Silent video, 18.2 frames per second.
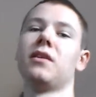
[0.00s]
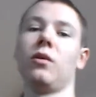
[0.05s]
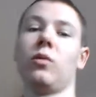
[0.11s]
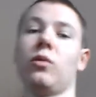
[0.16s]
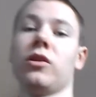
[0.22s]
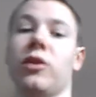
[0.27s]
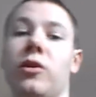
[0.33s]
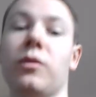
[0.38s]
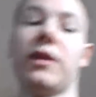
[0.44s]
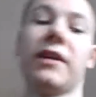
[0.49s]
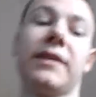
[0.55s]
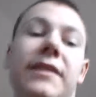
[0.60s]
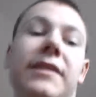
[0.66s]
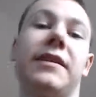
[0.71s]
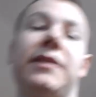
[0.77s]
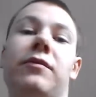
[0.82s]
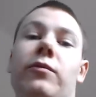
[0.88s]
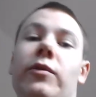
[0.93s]
Although I did
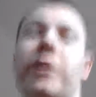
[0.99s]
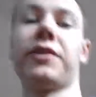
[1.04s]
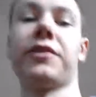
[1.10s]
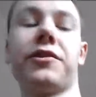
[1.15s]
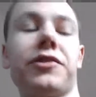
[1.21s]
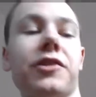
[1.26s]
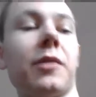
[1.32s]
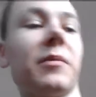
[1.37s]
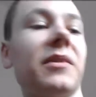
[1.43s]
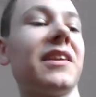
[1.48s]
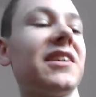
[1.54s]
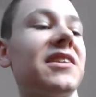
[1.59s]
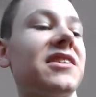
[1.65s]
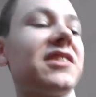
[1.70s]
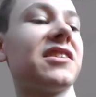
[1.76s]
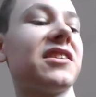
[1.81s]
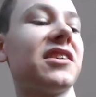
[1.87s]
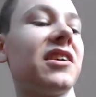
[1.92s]
a really good job, and they
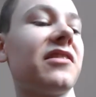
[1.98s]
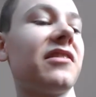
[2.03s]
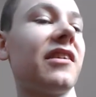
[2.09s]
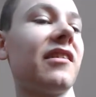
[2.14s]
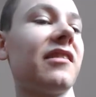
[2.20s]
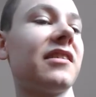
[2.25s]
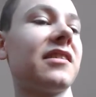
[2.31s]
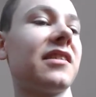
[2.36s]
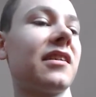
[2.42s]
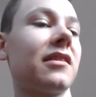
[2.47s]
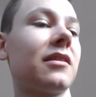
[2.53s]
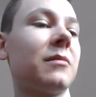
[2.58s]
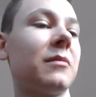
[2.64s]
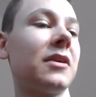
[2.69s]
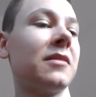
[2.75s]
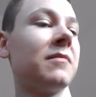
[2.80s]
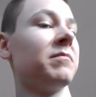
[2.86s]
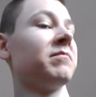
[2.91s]
just turned around and said to
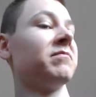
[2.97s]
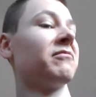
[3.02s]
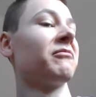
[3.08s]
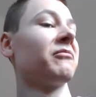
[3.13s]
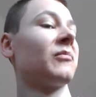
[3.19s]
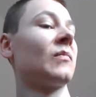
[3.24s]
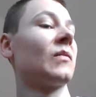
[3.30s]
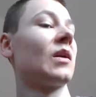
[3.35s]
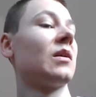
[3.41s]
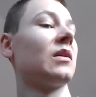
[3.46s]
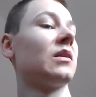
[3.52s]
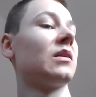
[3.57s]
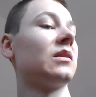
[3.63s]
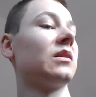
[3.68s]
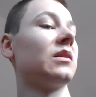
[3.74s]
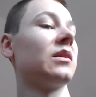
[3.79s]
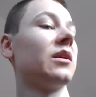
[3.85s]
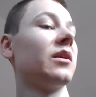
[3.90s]
me,
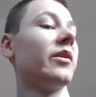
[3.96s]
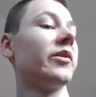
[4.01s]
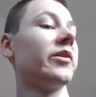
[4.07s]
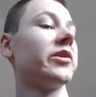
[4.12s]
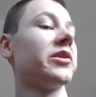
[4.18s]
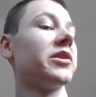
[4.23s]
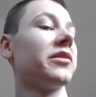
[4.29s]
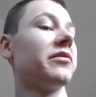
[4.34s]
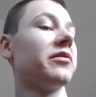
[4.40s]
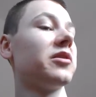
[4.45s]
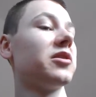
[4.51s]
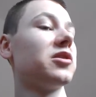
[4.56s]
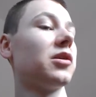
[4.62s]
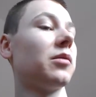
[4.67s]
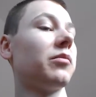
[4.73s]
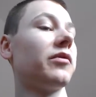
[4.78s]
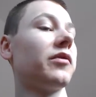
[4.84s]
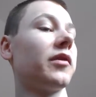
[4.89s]
"You're not good enough for the
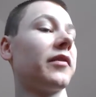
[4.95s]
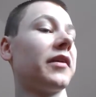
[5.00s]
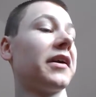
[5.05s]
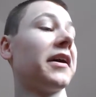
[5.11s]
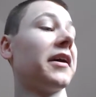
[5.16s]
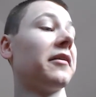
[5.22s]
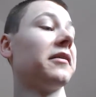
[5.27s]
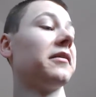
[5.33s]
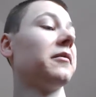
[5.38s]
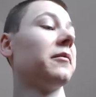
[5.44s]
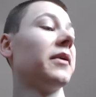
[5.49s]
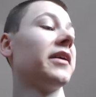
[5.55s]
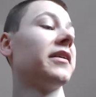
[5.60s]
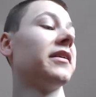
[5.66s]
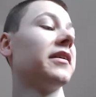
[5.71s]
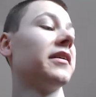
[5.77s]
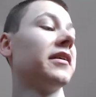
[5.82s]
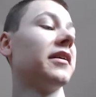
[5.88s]
job we've got right now."
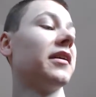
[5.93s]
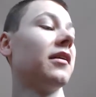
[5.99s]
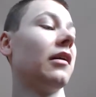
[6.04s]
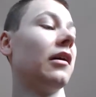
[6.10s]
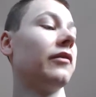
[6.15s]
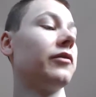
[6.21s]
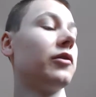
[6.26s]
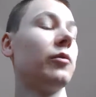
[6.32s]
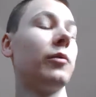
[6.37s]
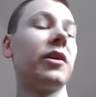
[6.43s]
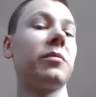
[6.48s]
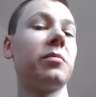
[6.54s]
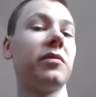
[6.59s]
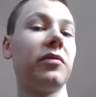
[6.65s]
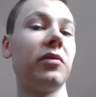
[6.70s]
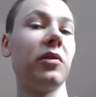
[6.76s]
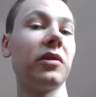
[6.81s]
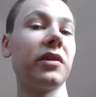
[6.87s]
When a few weeks
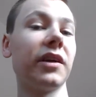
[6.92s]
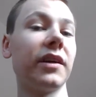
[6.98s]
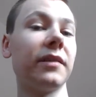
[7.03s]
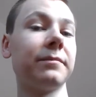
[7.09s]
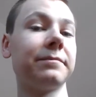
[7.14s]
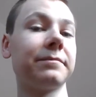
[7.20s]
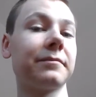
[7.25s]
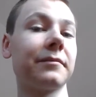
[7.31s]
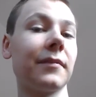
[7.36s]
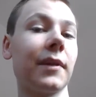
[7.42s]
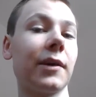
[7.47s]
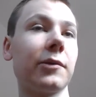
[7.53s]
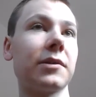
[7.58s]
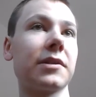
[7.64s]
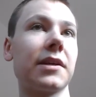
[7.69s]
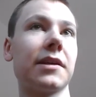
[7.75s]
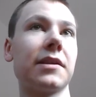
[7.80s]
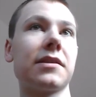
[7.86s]
before that, they
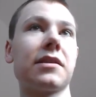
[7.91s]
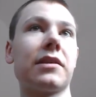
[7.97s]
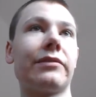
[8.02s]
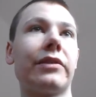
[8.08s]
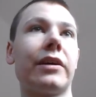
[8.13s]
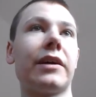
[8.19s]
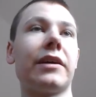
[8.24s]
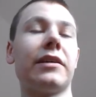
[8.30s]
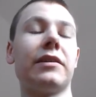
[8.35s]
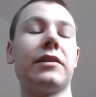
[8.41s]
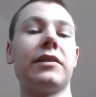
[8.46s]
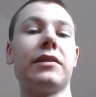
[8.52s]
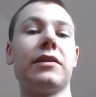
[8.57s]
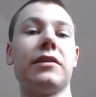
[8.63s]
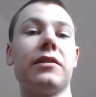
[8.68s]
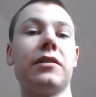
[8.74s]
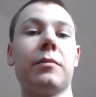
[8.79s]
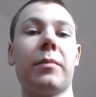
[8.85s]
were saying stuff like,
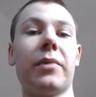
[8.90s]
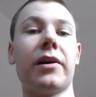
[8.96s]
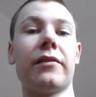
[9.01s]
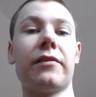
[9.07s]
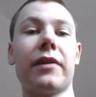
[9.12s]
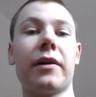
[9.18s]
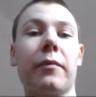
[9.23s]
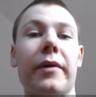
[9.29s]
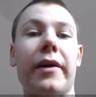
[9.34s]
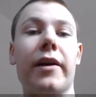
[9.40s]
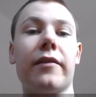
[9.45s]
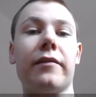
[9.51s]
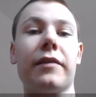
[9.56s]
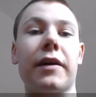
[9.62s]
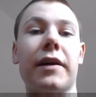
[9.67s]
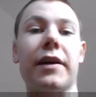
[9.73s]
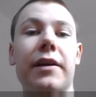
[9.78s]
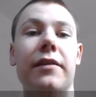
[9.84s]
"You're perfect. We can't
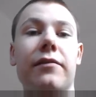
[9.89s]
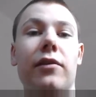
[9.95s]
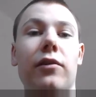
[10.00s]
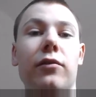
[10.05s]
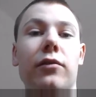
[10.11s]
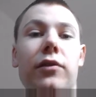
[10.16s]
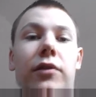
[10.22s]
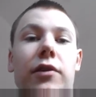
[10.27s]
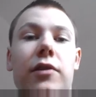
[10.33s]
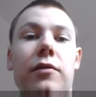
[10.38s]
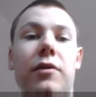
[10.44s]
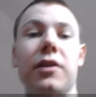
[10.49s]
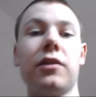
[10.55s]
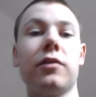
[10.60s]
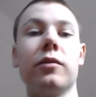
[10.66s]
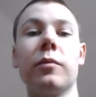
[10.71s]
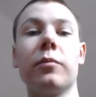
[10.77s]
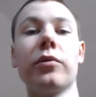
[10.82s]
find any faults that you
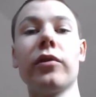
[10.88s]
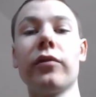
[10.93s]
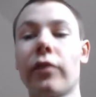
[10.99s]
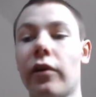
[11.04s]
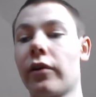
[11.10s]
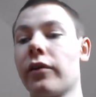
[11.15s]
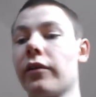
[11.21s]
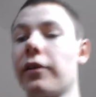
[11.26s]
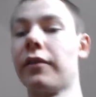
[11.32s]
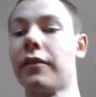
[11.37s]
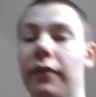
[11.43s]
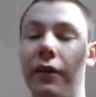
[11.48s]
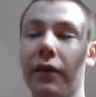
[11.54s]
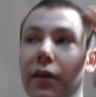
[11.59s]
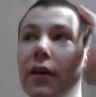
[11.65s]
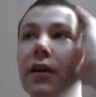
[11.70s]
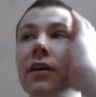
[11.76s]
need to improve on or anything."